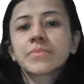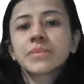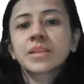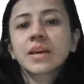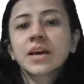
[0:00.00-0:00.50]

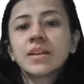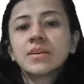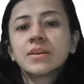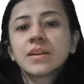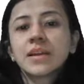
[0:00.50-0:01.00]
there
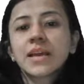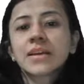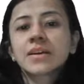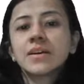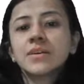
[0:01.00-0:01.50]

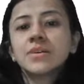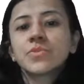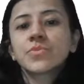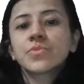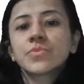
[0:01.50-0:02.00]
like a
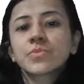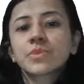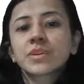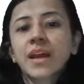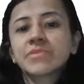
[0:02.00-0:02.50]

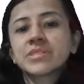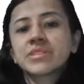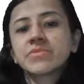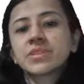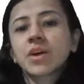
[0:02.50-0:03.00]

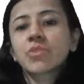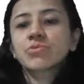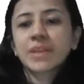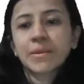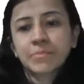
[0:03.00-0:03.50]
cavity without
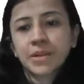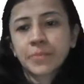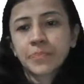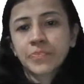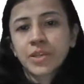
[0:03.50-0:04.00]
septa.
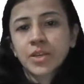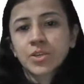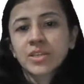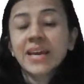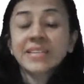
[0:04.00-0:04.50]

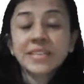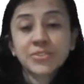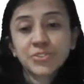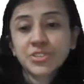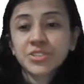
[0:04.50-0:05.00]
Gas
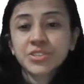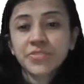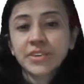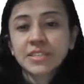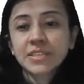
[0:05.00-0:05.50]
exchange is
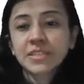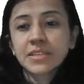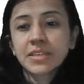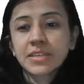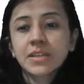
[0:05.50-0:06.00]
affected
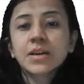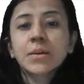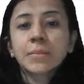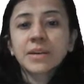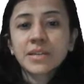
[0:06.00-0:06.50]
here,
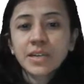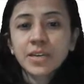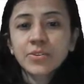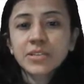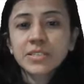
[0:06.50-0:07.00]
but here
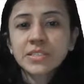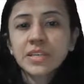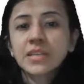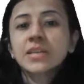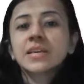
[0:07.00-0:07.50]
you can
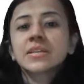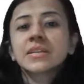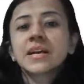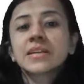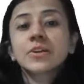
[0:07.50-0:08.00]
see
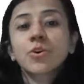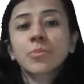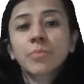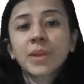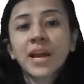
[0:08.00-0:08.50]
that
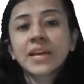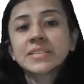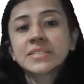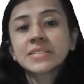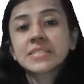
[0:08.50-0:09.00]

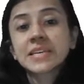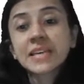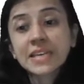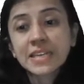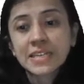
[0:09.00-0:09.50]
compliance is
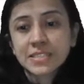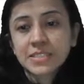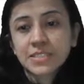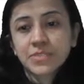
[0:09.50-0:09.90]
increased.